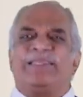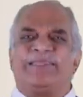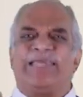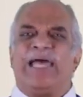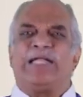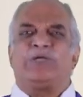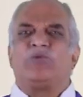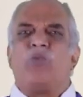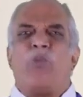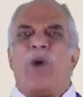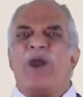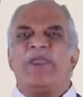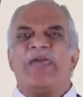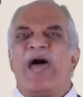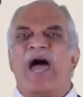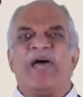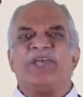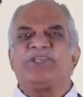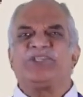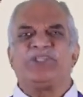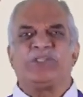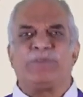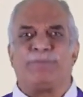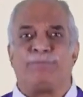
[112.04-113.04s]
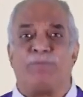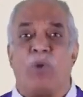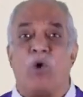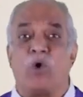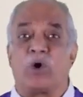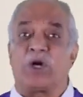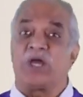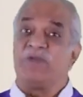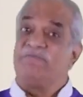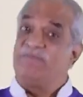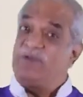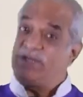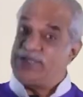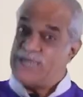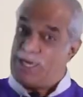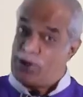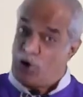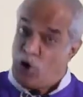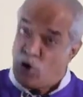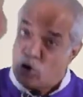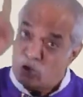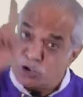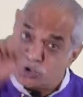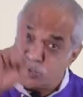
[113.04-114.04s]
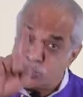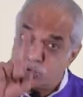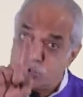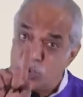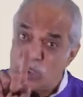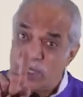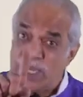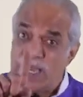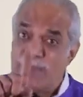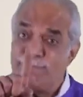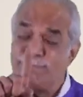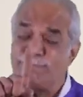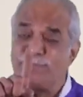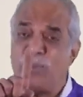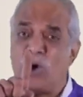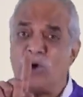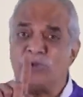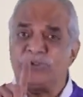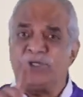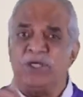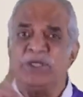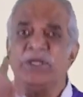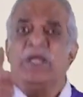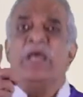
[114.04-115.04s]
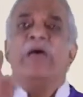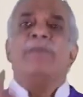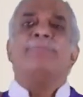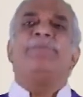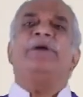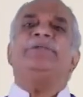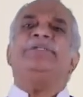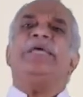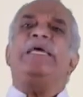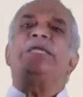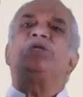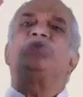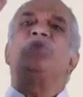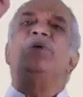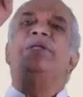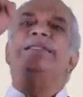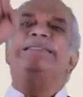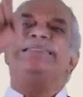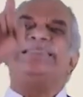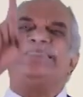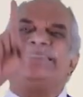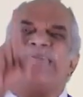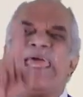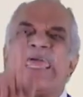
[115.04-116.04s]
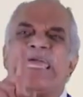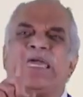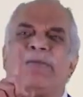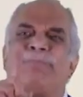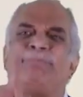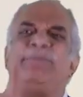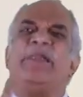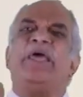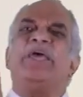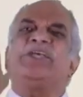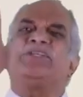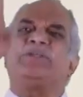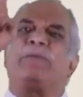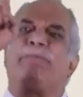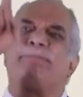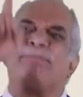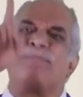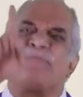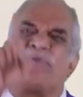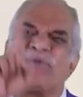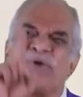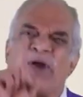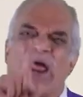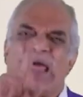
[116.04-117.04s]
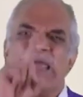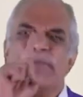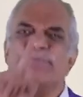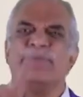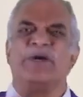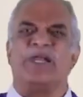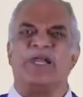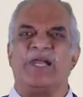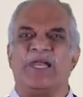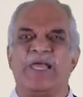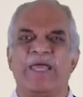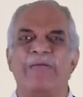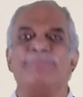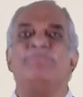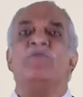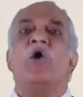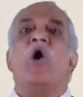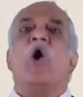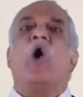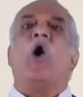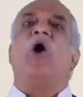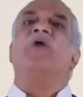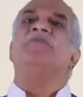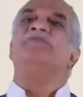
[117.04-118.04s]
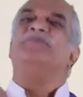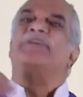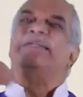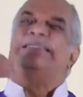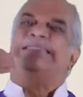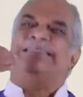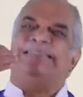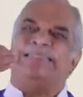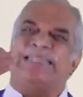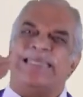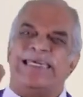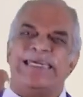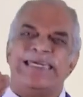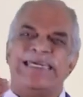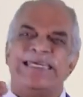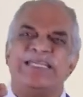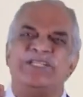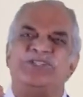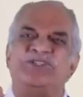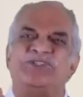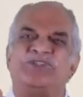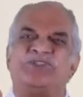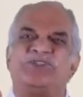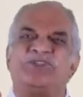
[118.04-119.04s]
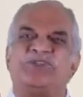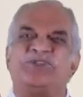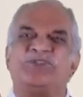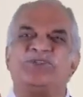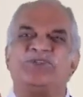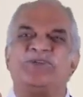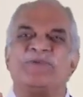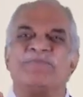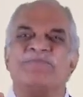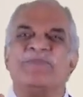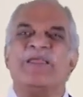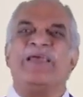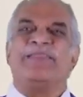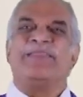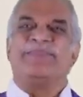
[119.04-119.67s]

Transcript: that one has spoken, which are also important, but it will take place primarily on the deeds